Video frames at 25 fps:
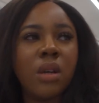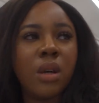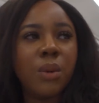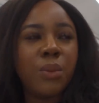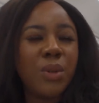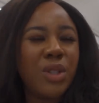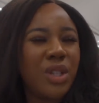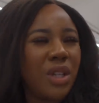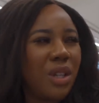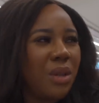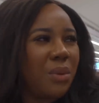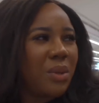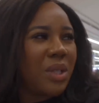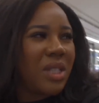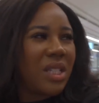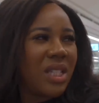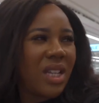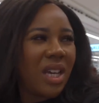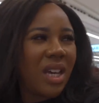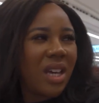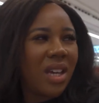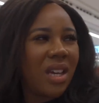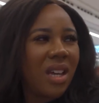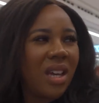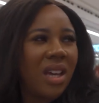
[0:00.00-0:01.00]
which other one's
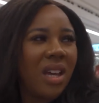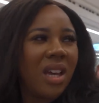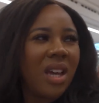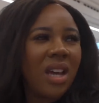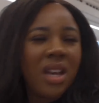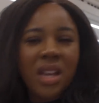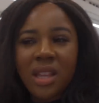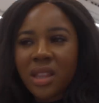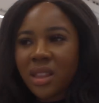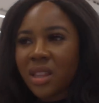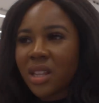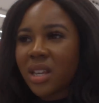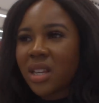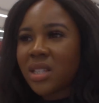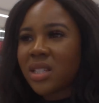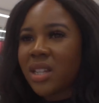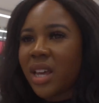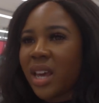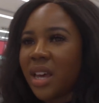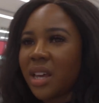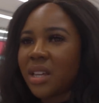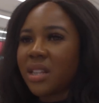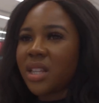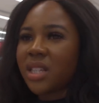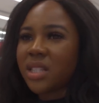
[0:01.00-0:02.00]
there is
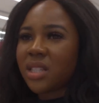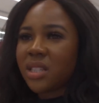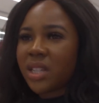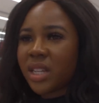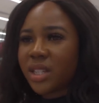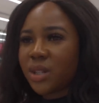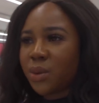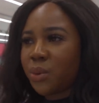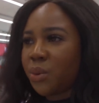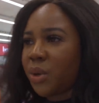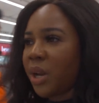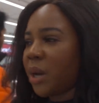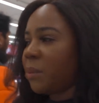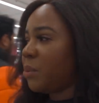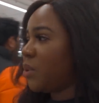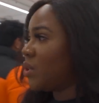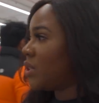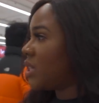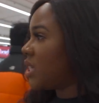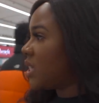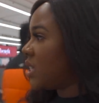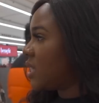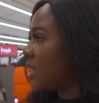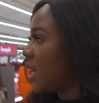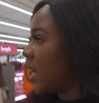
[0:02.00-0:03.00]
there, um, there's, there's, a Huda
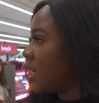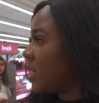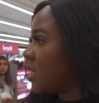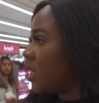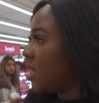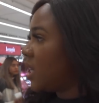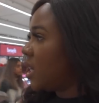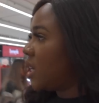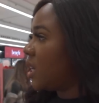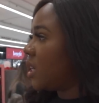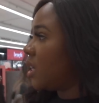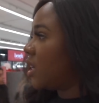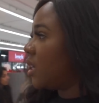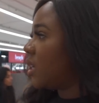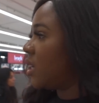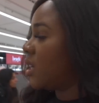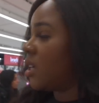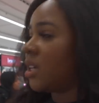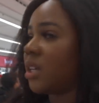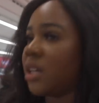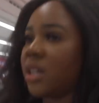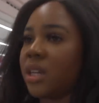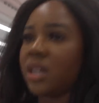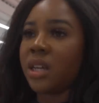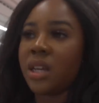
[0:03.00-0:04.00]
Beauty stand here.
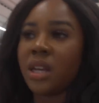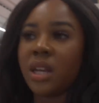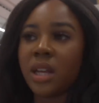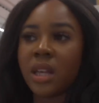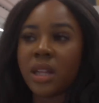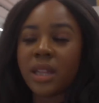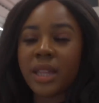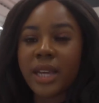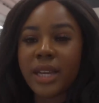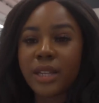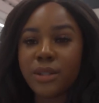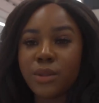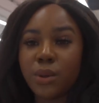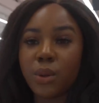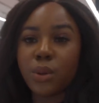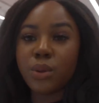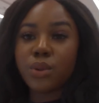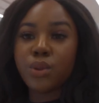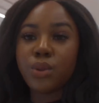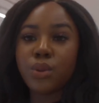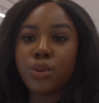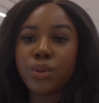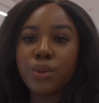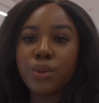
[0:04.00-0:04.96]
There's also